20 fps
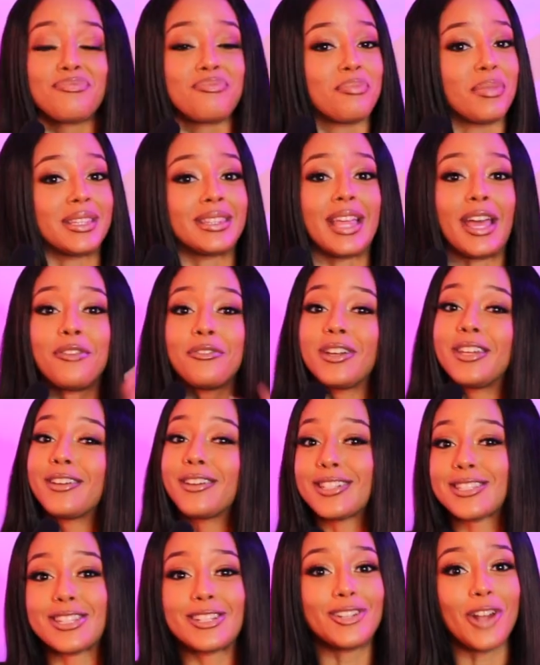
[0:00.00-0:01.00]
But then when you
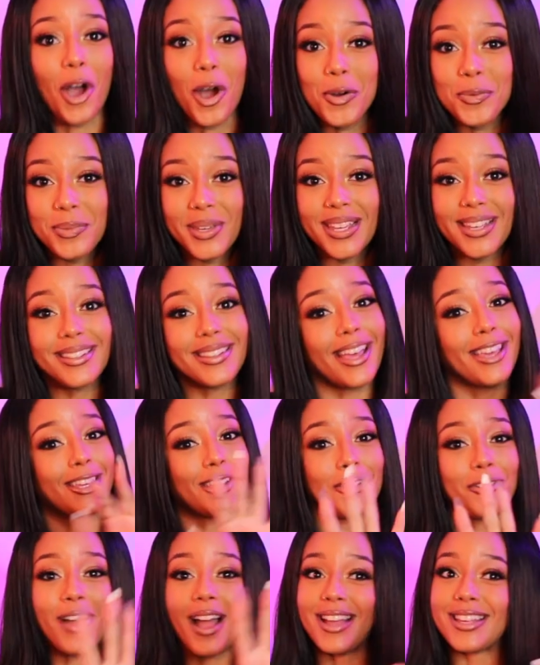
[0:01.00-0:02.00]
get to know me, like
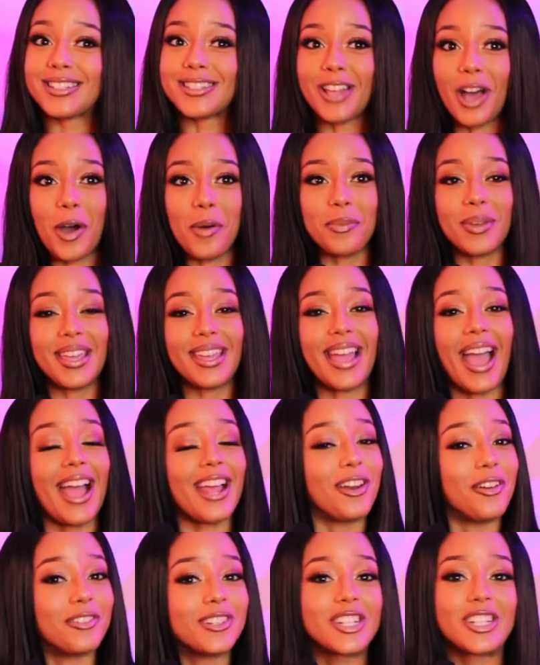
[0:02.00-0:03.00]
you guys know me,
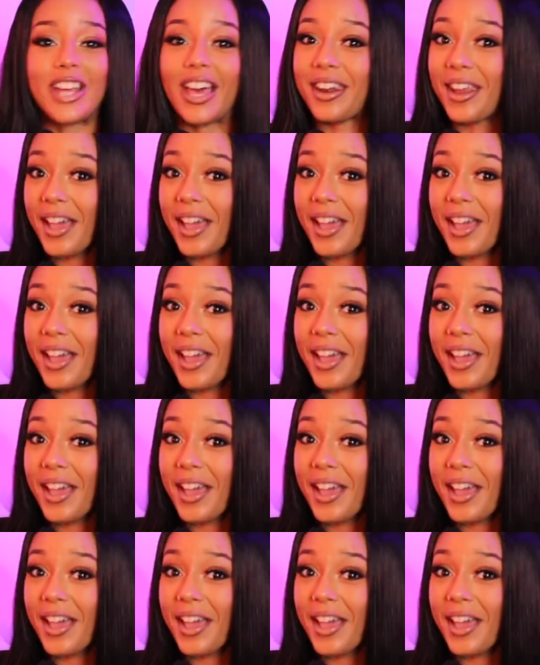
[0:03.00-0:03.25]
I don't shut